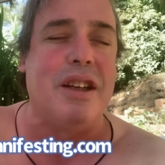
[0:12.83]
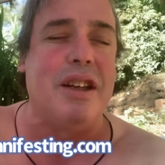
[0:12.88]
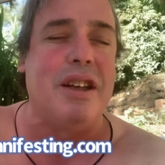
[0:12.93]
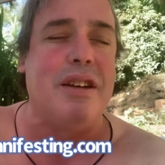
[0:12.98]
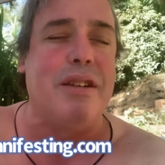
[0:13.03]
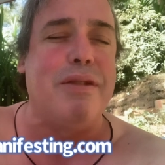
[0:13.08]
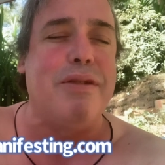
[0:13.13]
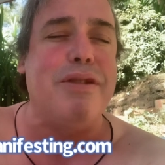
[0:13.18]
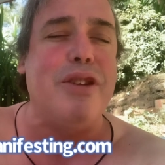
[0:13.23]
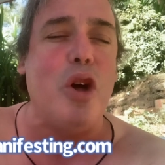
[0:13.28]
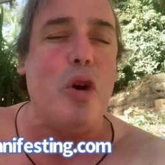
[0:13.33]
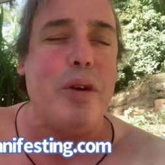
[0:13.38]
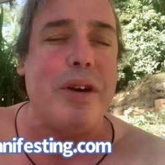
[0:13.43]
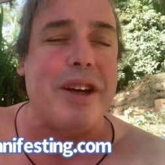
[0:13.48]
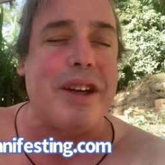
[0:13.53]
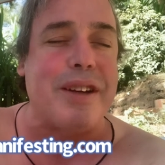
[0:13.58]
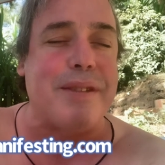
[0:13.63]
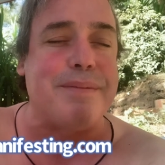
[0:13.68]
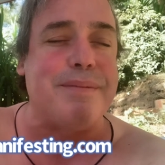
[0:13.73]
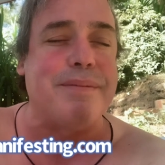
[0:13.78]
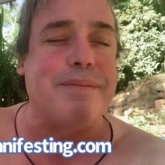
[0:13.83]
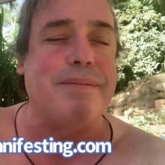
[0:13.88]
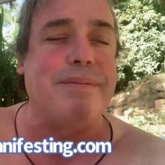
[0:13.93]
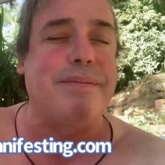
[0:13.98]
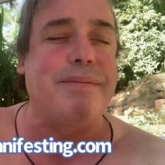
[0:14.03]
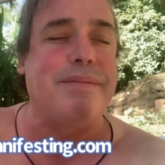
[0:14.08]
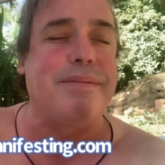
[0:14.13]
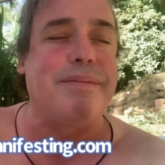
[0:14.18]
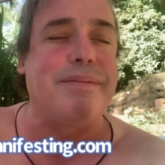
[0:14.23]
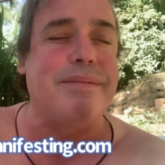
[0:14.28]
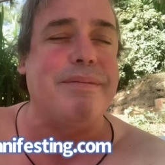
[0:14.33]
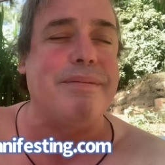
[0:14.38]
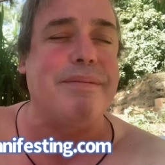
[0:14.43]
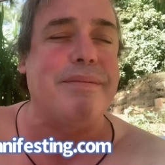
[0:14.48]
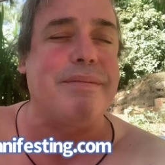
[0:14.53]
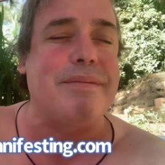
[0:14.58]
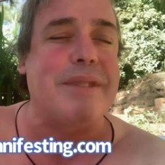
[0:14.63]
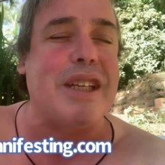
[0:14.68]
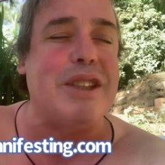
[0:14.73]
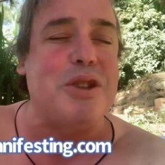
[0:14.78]
floating
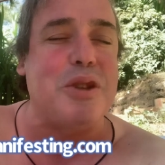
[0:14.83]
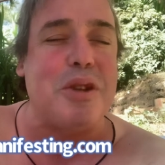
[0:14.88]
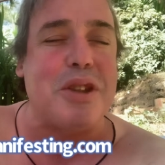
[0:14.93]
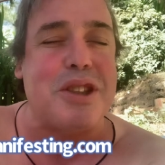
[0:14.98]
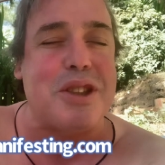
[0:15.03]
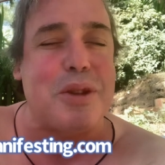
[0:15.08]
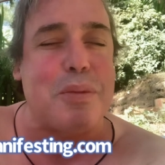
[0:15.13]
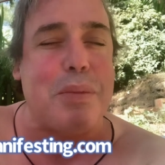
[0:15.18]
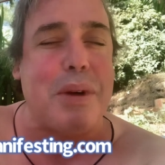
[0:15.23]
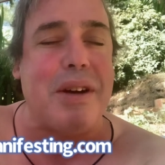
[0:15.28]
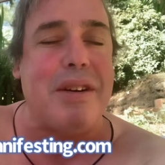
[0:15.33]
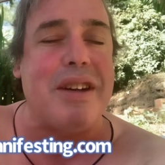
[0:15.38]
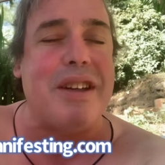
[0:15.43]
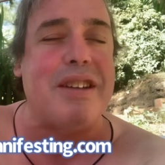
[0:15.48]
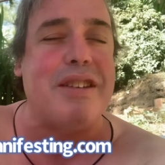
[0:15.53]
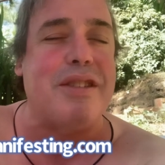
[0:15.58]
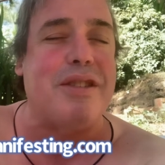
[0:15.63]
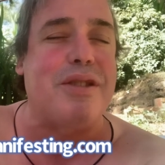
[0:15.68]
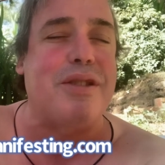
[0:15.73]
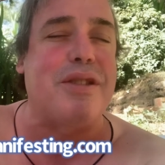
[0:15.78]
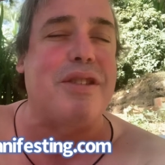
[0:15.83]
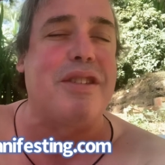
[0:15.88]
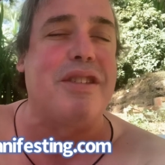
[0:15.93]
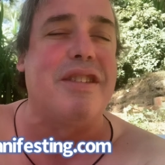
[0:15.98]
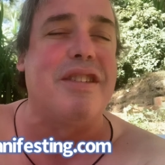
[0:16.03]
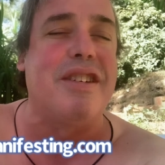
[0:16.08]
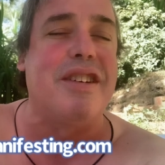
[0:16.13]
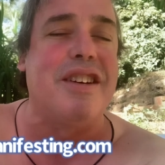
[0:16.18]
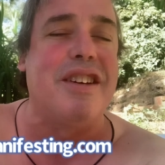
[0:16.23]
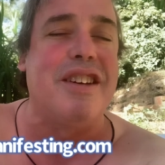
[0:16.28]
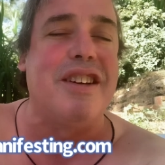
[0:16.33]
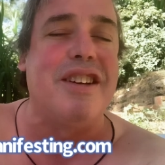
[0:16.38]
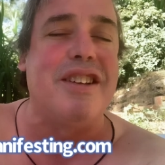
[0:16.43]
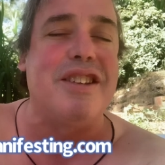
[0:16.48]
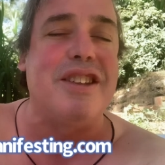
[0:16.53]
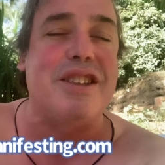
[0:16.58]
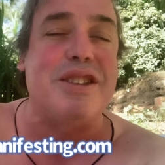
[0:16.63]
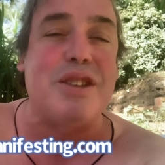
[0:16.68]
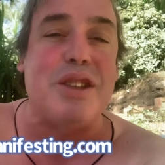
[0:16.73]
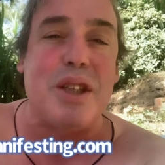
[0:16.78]
mm, as you experience
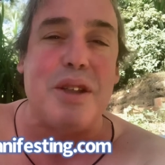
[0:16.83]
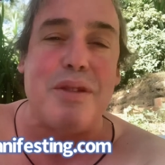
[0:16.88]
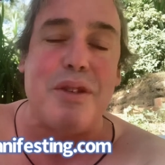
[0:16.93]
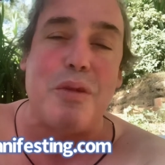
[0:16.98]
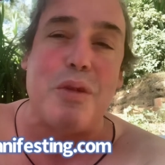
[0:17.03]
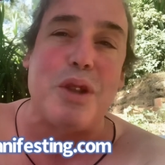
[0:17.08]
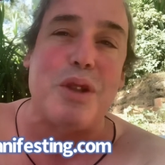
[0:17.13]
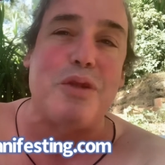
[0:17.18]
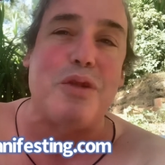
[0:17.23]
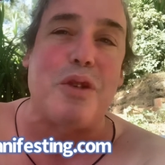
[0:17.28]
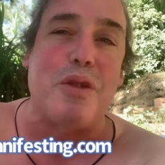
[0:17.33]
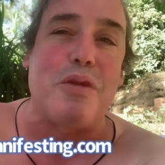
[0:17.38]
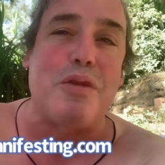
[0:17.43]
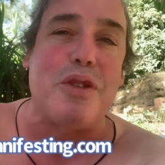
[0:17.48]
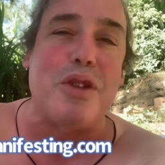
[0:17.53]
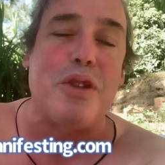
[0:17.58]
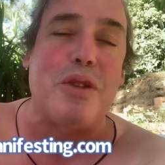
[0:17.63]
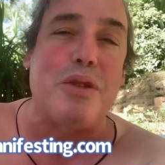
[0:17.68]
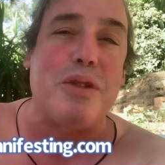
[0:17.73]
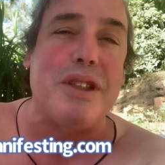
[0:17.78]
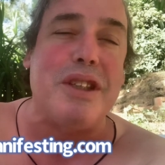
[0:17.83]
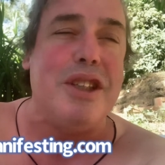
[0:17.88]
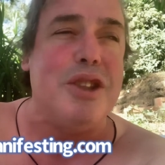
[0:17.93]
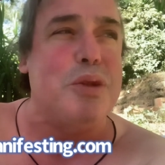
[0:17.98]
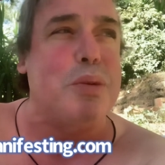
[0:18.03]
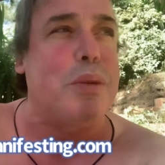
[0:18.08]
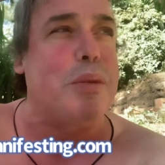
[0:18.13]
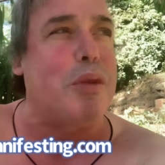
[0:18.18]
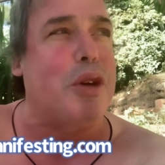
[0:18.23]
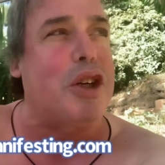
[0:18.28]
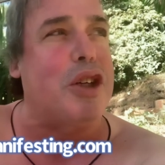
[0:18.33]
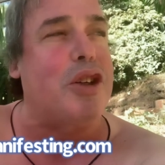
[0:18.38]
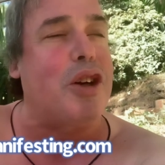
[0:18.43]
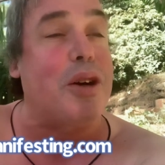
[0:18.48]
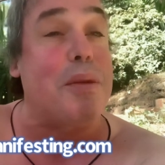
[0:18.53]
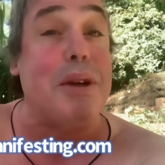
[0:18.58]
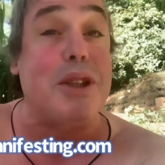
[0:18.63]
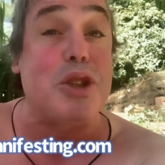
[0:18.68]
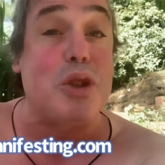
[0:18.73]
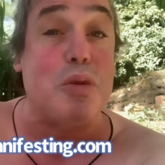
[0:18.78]
the state of your wish fulfilled. In this one, we're going to talk
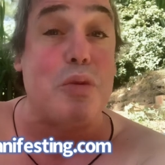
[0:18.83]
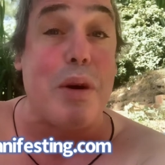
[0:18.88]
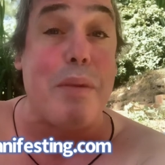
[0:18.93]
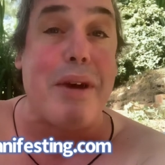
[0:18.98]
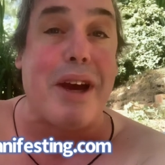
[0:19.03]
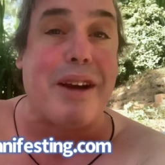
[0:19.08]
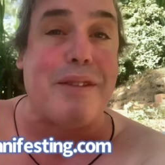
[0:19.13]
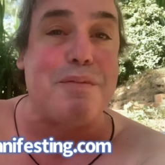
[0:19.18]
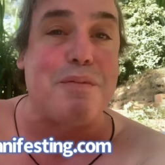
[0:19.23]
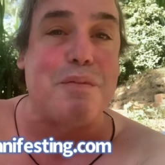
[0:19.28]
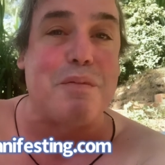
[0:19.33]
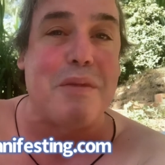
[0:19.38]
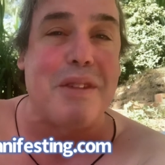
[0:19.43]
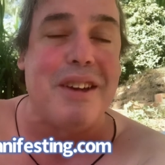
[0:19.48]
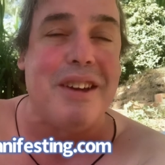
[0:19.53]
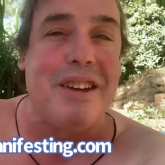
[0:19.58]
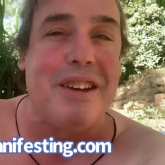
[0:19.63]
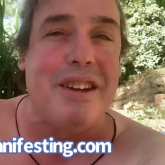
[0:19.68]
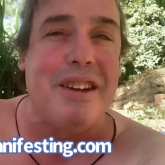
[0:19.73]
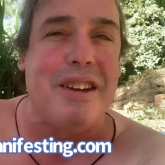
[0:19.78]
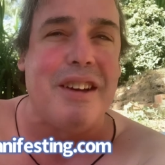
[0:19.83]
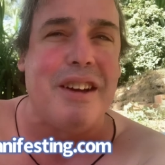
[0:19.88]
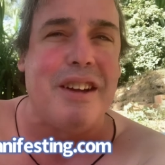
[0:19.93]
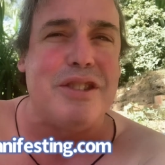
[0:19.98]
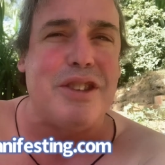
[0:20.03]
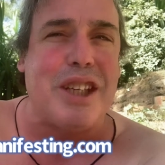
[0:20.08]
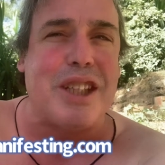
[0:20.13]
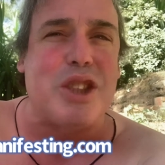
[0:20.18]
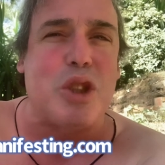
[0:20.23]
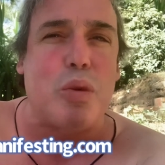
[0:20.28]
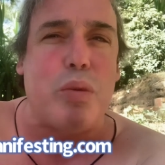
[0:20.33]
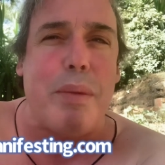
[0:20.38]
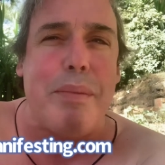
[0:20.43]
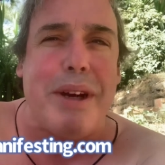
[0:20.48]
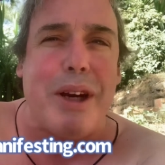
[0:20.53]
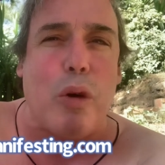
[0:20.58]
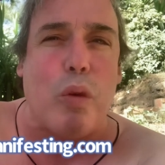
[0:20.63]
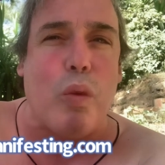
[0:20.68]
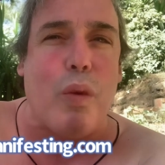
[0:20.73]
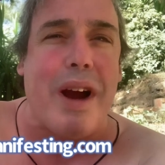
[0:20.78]
about swimming. It's like
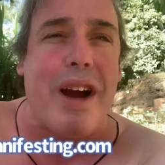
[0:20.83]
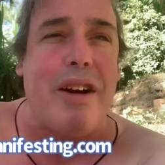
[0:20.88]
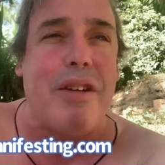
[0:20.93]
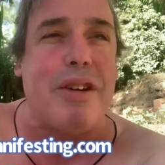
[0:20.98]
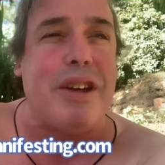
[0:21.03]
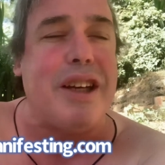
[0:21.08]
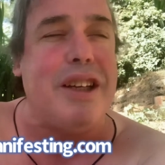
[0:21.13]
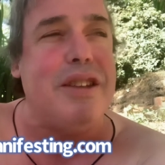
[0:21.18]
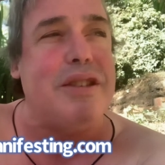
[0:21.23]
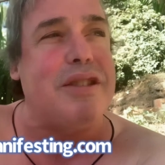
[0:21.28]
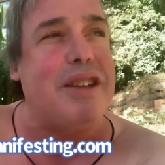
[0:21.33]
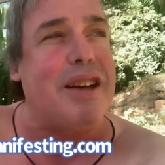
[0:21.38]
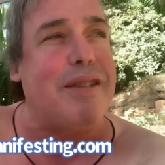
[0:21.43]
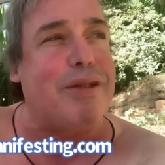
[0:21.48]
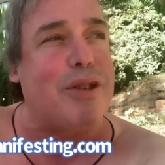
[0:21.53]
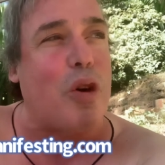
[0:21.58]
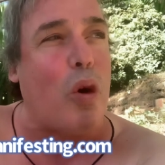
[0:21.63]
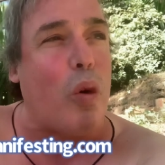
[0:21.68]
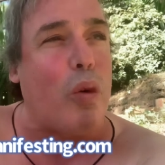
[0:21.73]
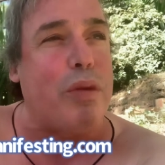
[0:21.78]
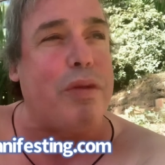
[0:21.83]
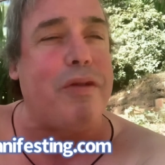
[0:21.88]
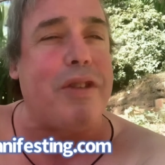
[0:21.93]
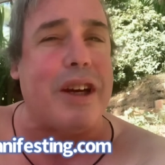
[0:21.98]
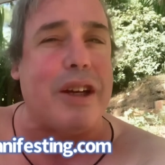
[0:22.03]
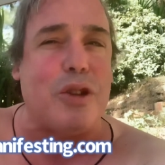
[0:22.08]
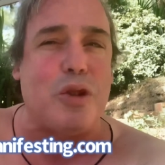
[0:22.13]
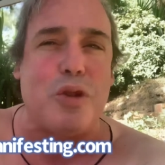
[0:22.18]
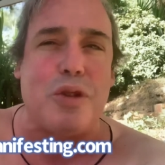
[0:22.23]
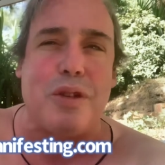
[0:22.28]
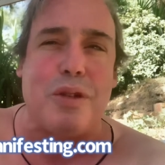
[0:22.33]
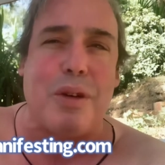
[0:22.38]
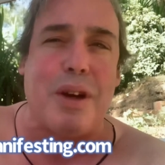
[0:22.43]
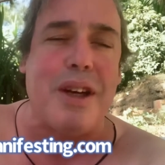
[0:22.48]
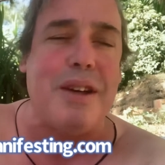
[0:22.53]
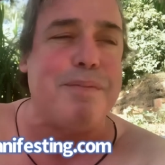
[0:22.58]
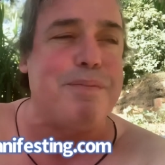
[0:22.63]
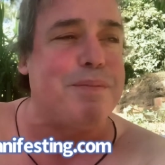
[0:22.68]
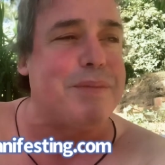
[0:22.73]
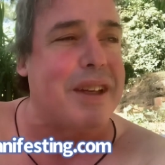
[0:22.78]
swimming around. I used to have goldfish,
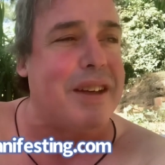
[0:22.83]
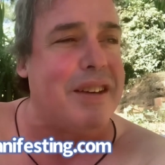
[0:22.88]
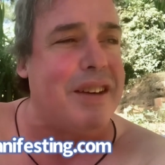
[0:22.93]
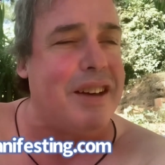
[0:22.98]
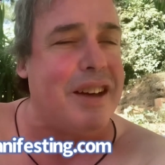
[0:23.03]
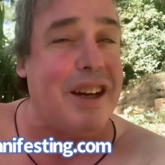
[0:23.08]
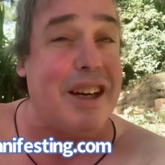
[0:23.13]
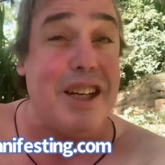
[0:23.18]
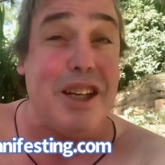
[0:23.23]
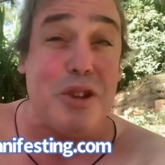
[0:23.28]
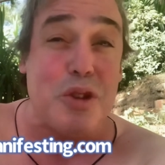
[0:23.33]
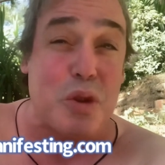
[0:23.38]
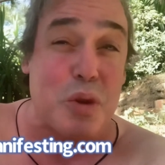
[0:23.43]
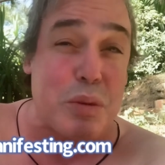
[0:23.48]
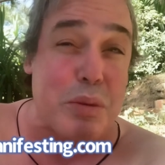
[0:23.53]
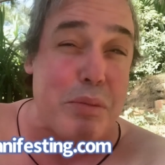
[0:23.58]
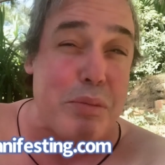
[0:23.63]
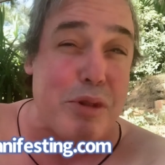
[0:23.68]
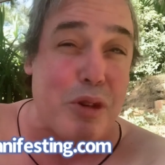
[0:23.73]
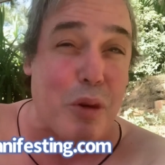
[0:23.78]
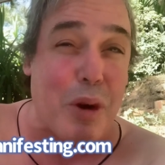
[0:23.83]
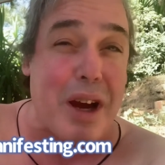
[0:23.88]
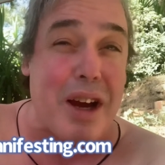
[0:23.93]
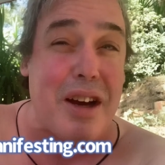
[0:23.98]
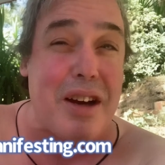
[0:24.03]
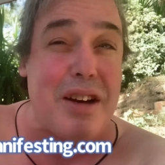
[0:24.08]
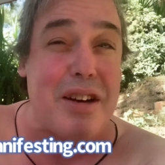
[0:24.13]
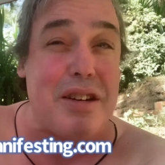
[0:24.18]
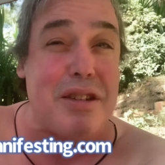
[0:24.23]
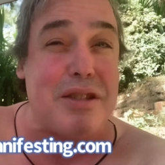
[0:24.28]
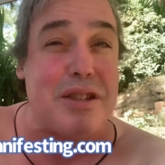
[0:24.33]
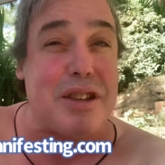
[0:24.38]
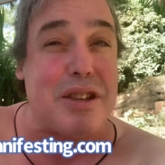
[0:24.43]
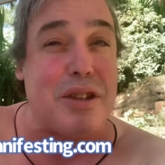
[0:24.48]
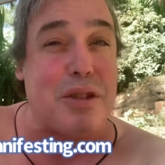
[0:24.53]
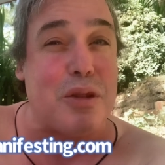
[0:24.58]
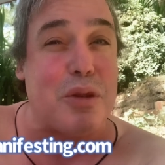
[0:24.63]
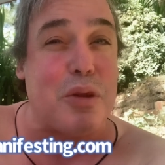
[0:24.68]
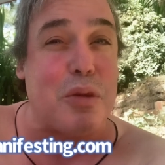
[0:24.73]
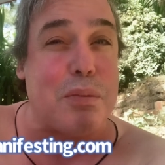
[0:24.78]
right? And I'd swim around in
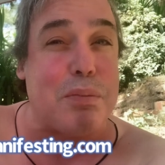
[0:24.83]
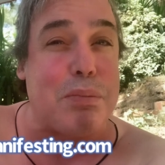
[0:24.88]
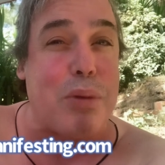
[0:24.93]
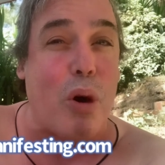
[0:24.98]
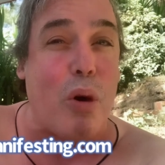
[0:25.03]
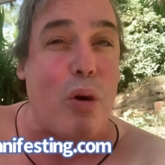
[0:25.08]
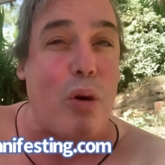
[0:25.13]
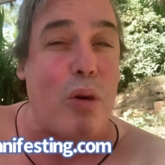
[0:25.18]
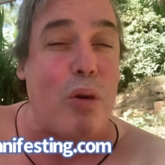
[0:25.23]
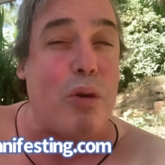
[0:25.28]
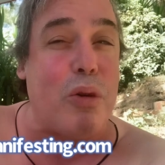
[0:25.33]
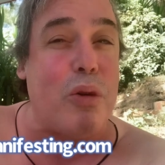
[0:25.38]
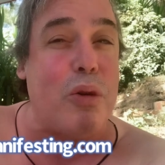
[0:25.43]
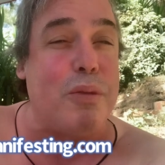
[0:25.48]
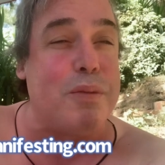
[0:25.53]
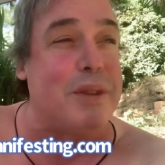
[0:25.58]
their little bowl